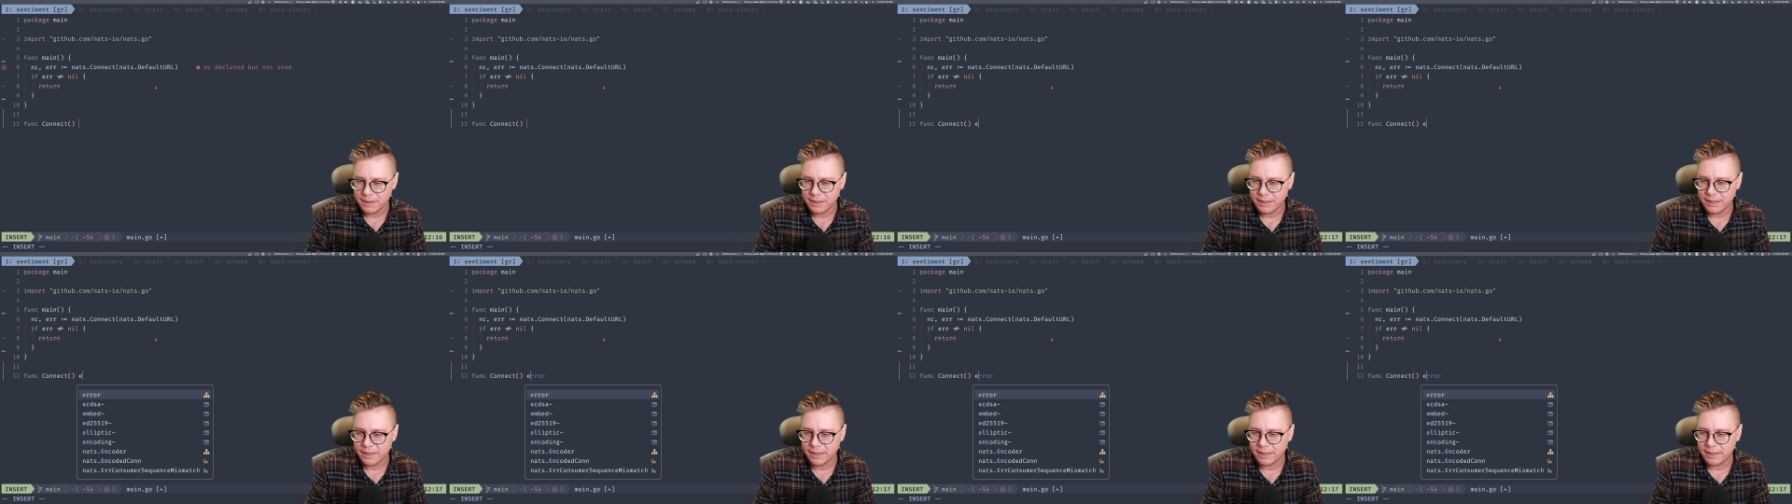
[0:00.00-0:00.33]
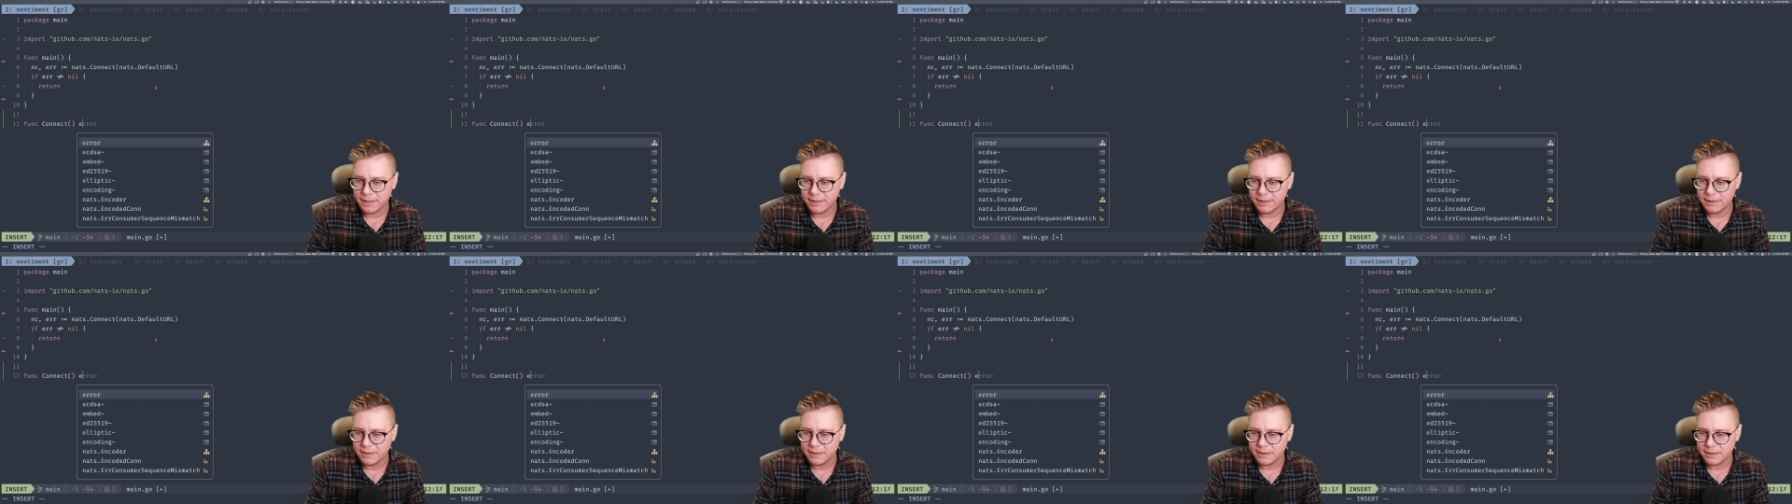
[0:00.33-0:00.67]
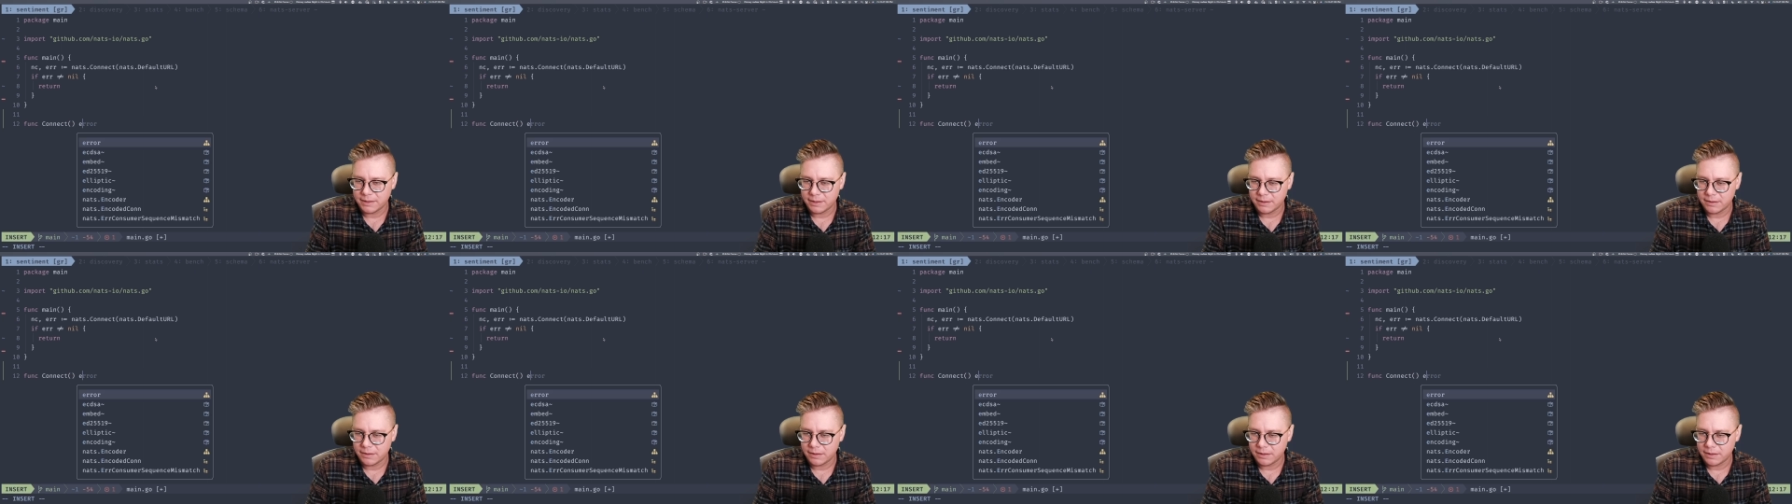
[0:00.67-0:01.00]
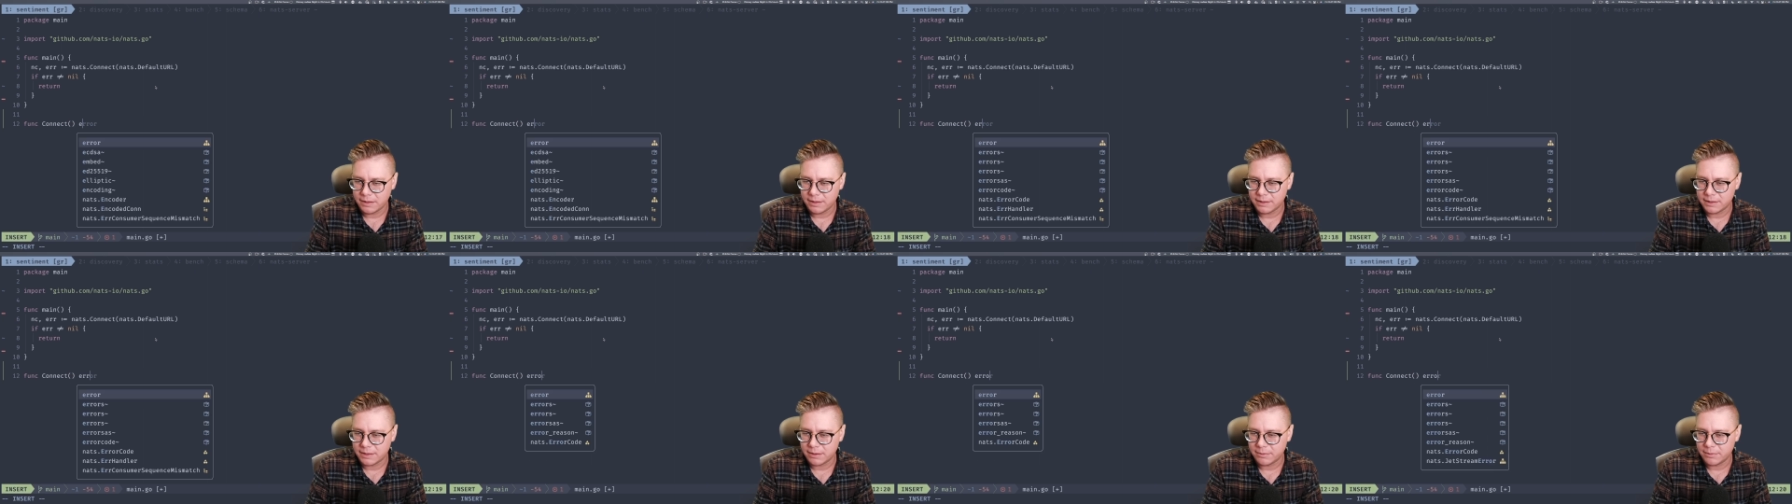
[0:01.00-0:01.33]
and
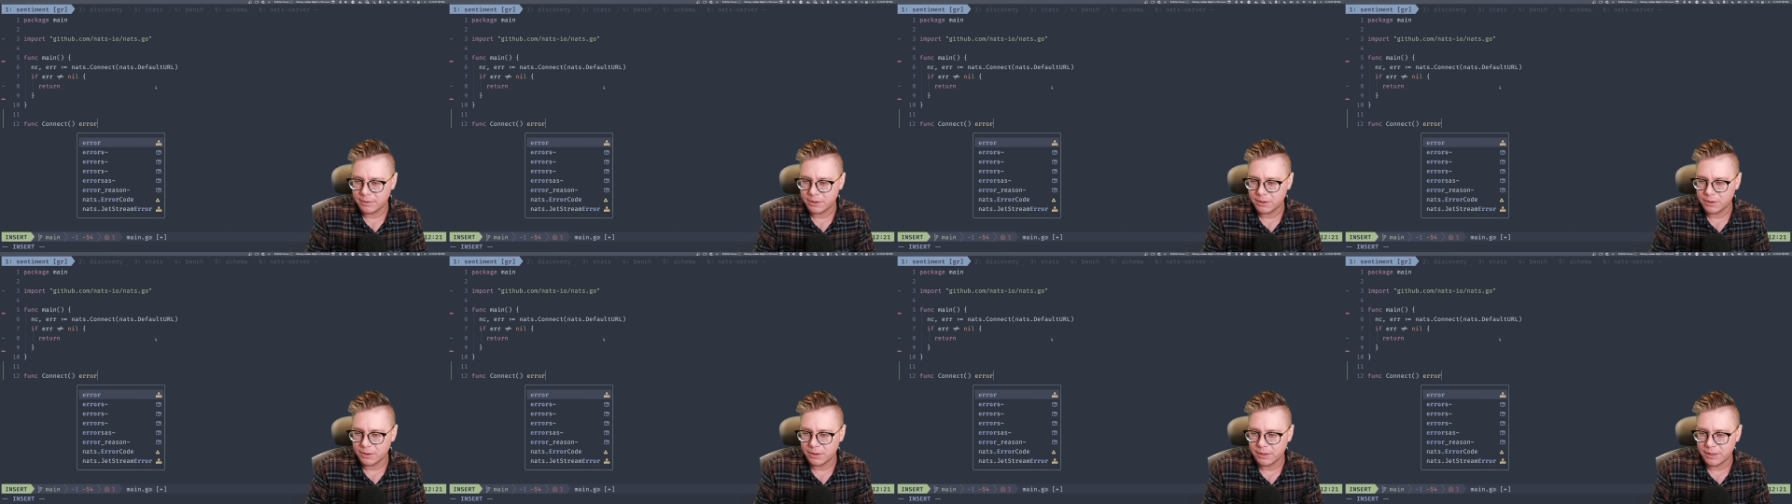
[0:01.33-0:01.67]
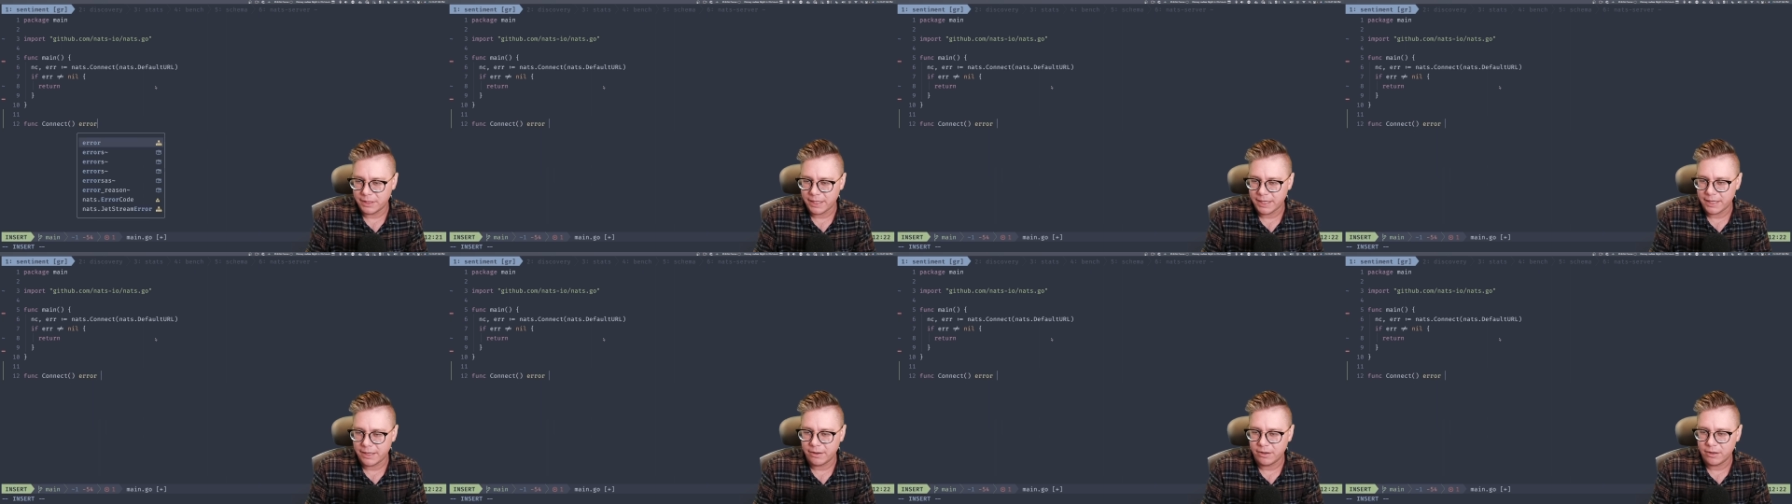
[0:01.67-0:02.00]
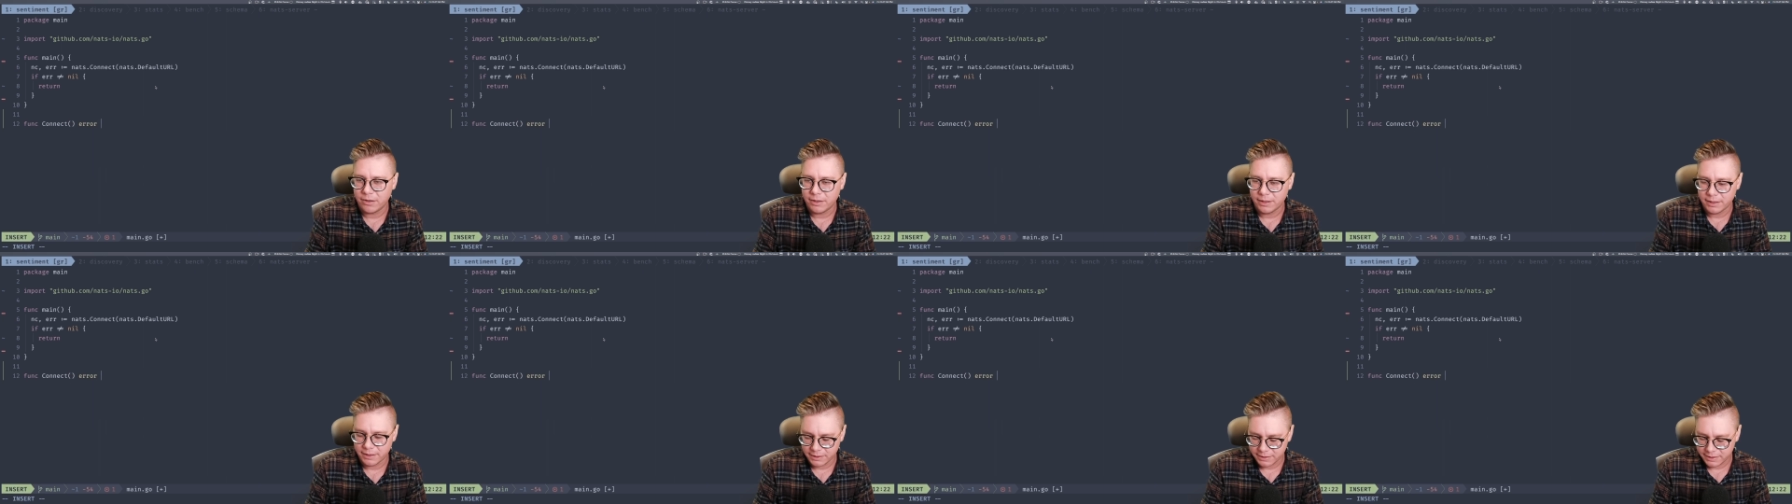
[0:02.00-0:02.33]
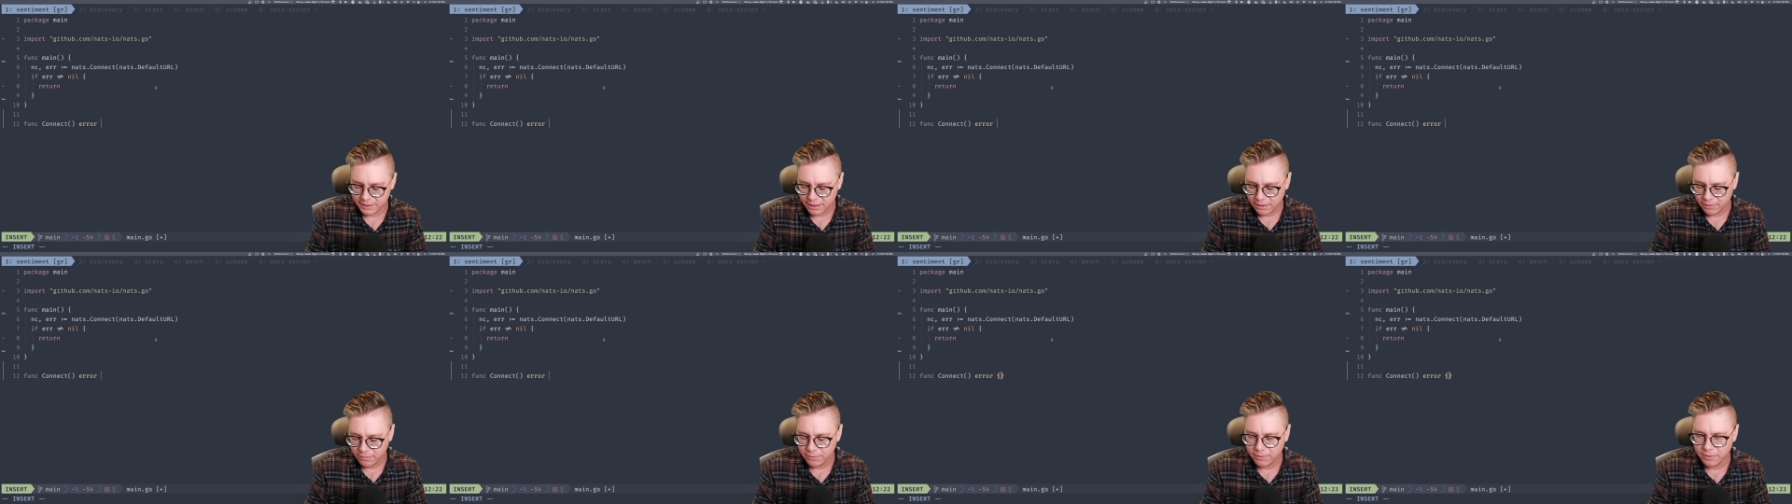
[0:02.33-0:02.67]
this can return an error
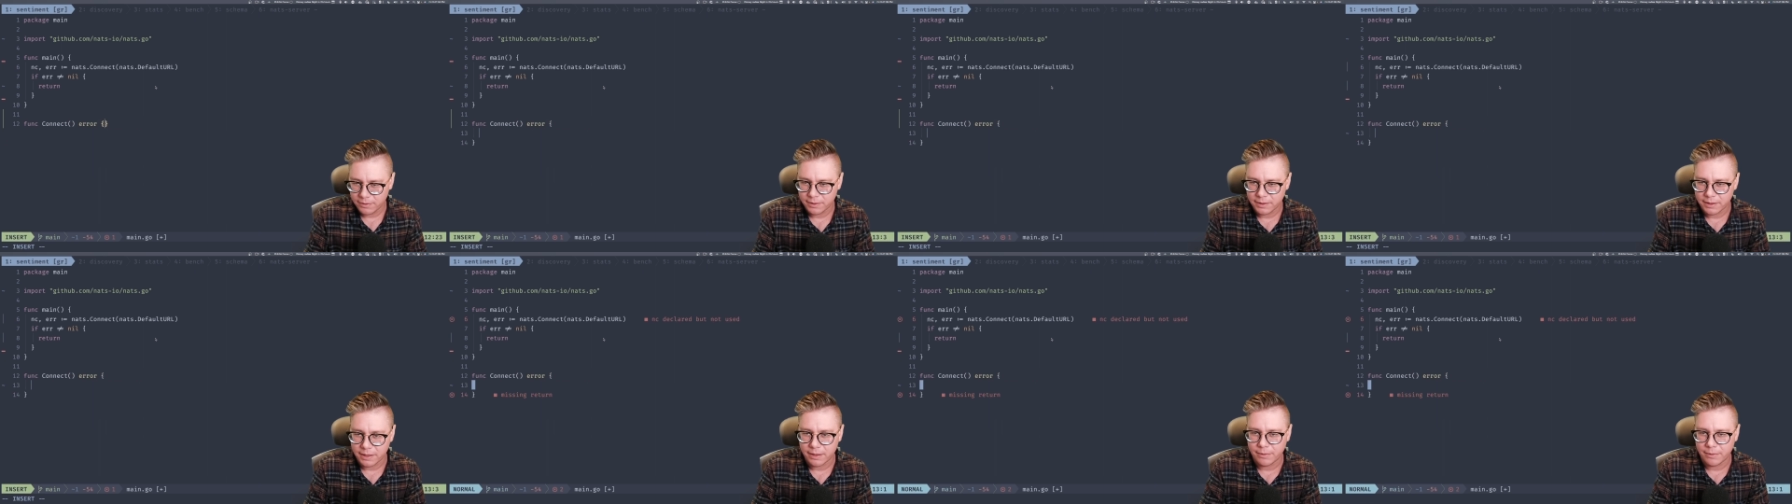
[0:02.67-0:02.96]
itself,